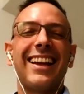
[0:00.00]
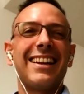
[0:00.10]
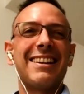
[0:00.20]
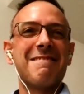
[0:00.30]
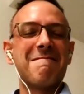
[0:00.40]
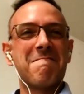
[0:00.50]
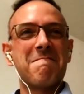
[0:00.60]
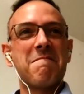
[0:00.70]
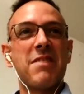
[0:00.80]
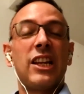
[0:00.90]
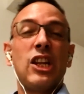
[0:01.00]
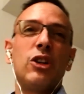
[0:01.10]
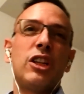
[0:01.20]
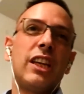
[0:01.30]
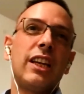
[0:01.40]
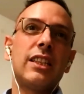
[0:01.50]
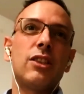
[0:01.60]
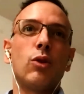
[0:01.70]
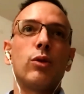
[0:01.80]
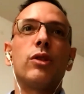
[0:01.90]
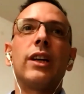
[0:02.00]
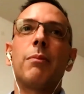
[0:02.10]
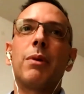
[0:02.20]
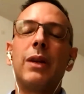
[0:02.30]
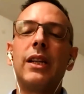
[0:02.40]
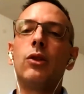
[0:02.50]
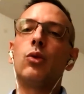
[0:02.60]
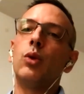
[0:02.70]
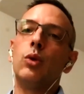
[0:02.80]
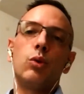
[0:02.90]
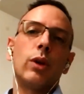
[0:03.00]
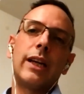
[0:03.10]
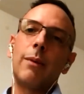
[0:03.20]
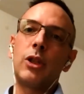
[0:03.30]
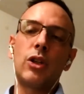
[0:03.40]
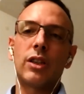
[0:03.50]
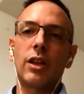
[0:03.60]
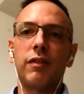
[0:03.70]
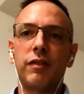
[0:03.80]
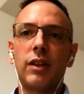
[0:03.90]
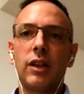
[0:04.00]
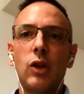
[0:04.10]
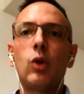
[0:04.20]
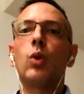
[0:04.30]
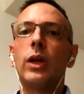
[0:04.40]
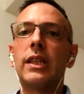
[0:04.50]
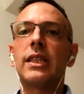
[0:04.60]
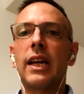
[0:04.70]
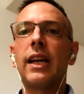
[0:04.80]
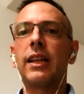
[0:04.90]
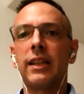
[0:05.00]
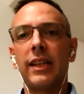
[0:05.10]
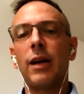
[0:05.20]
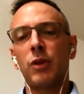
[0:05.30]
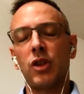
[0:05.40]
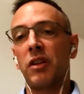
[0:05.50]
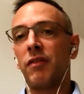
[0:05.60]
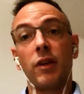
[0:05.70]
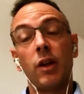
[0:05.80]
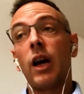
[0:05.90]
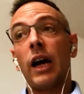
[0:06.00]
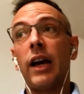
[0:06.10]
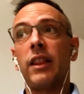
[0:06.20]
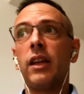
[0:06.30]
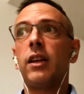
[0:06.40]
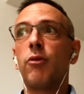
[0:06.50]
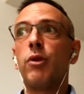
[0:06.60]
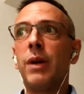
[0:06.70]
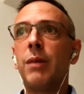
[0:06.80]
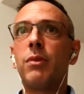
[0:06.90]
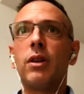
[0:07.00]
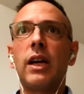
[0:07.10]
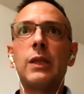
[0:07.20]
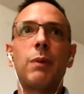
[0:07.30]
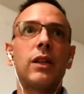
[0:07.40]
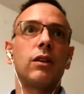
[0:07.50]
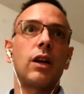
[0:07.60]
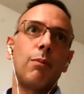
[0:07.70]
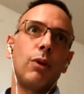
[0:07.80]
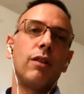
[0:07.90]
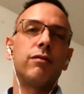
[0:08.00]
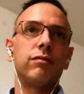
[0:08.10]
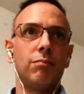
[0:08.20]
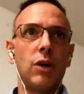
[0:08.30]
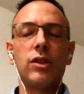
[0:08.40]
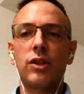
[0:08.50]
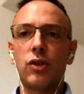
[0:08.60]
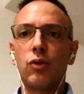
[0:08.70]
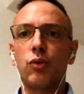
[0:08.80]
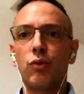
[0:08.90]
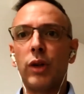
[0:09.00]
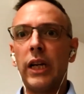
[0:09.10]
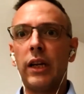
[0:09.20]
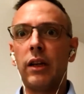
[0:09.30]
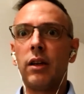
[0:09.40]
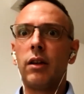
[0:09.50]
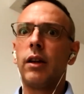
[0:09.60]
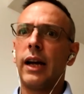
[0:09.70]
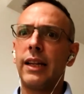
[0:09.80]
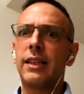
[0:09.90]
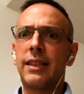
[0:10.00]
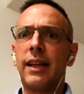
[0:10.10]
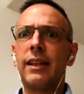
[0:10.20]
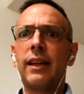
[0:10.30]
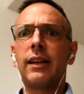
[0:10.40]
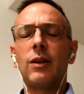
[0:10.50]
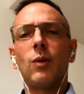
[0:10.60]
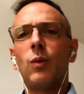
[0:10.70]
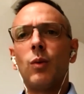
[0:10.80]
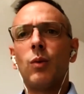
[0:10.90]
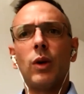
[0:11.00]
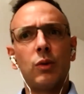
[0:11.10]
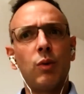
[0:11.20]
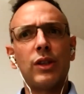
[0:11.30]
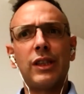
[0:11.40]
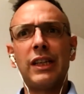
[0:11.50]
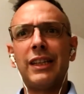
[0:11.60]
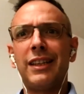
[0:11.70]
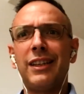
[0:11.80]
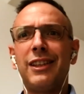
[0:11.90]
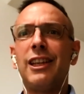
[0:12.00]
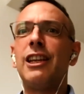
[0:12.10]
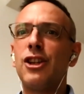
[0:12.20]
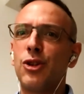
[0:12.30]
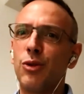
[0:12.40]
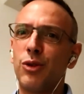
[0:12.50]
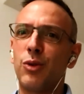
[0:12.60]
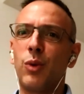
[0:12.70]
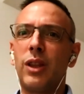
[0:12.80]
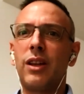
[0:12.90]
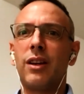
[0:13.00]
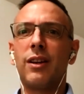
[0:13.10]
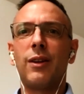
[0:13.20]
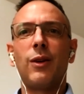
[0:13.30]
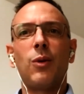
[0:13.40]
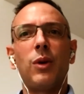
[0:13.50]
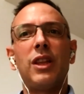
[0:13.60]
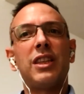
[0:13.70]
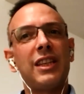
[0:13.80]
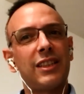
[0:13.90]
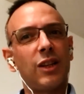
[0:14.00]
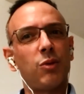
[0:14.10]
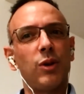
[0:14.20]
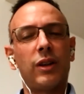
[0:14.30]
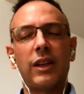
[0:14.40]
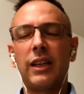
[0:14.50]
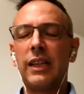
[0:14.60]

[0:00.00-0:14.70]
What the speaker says: And the other thing is also the capability to adapt yourself, to understand and adapt yourself. I think I remember I spent a couple of months to really understanding what was the issues with the things at work.